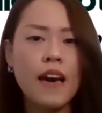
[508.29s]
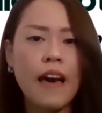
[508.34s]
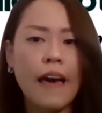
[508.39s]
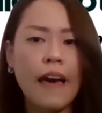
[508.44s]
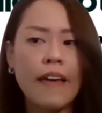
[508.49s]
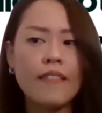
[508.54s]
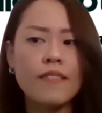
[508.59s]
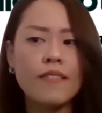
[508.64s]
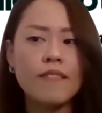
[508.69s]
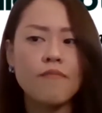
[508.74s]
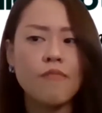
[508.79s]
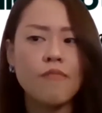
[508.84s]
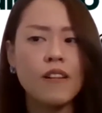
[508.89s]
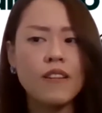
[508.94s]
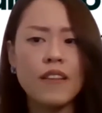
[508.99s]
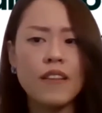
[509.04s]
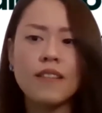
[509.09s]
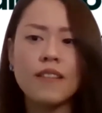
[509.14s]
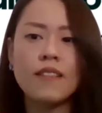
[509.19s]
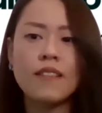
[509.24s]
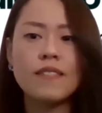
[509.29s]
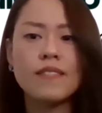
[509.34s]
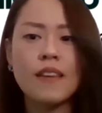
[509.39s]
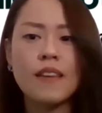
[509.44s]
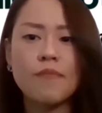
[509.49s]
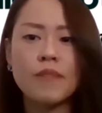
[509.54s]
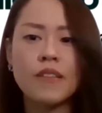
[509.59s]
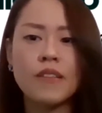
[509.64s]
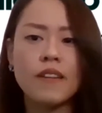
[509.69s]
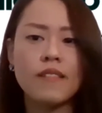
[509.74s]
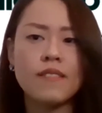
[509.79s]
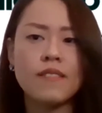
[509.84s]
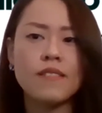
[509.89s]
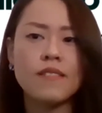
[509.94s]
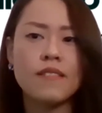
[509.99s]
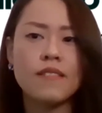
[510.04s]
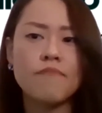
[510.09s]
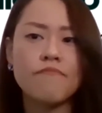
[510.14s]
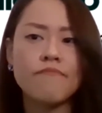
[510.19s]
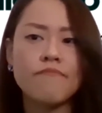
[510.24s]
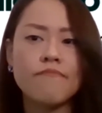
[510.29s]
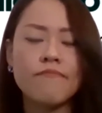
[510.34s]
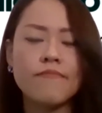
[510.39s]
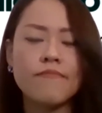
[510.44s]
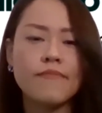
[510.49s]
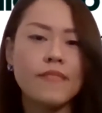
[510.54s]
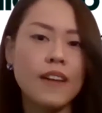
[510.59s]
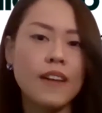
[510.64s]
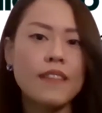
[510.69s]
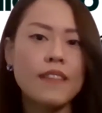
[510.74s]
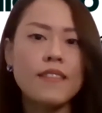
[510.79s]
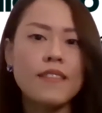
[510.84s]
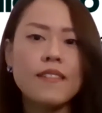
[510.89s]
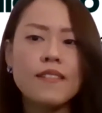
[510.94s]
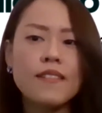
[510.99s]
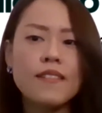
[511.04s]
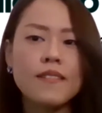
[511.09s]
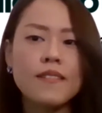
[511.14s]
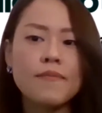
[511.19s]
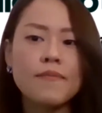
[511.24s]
And one day he sat me down and said, I think,